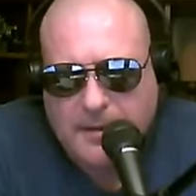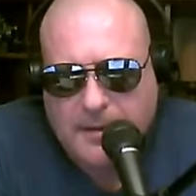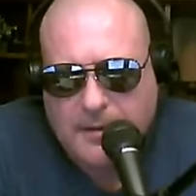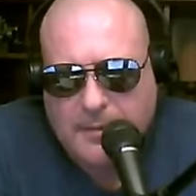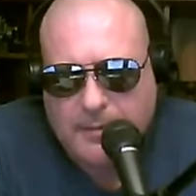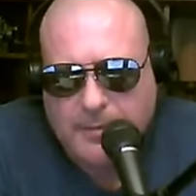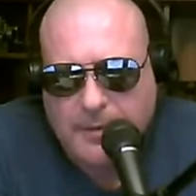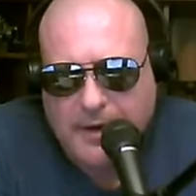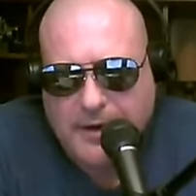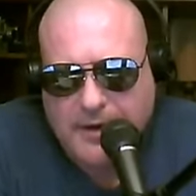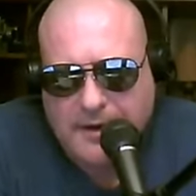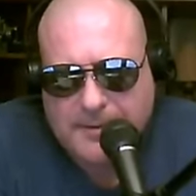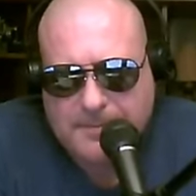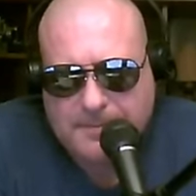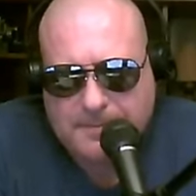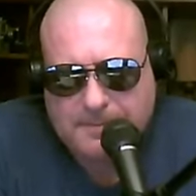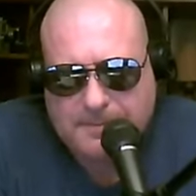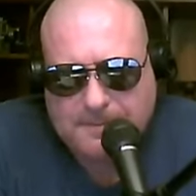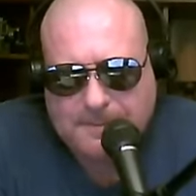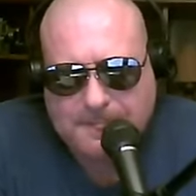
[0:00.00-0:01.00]
but
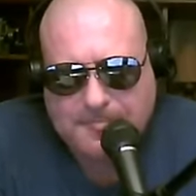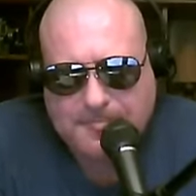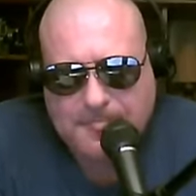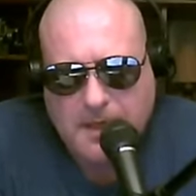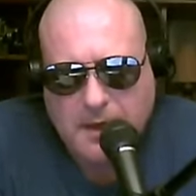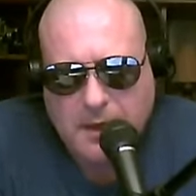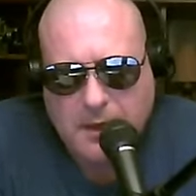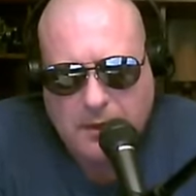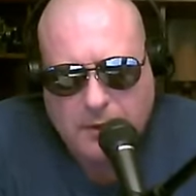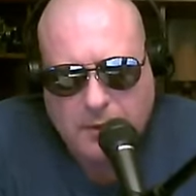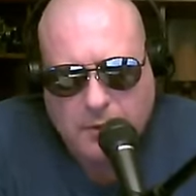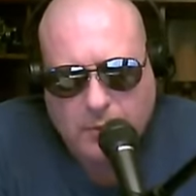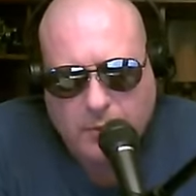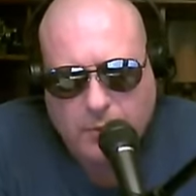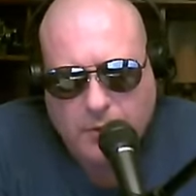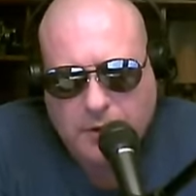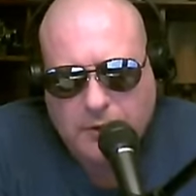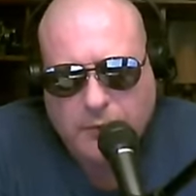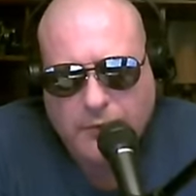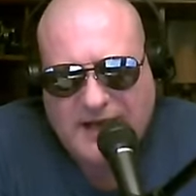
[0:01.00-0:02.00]

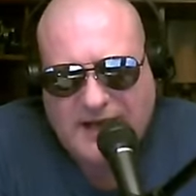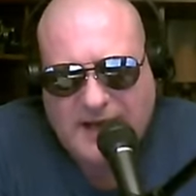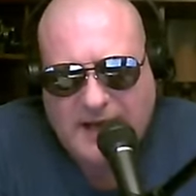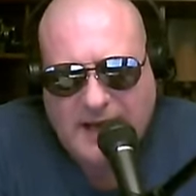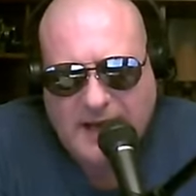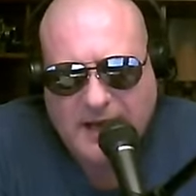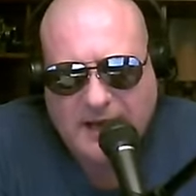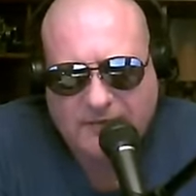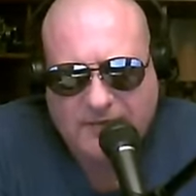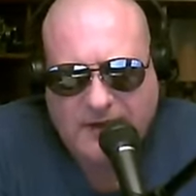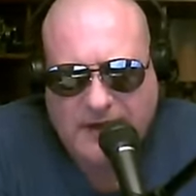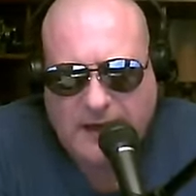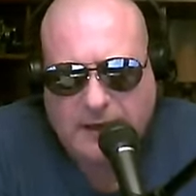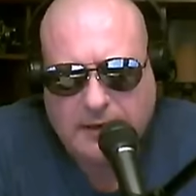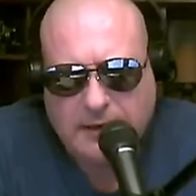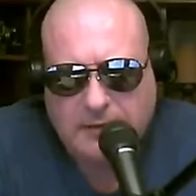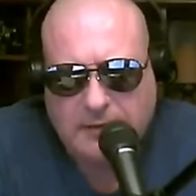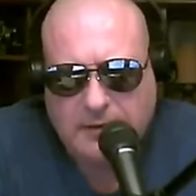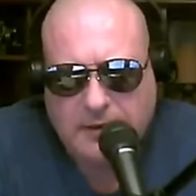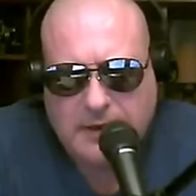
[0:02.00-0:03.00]
what we have
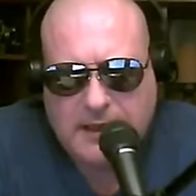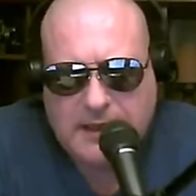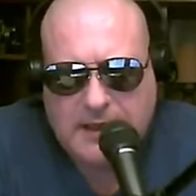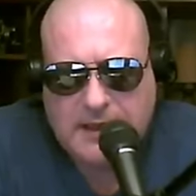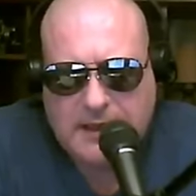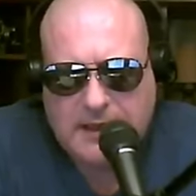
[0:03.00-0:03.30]
here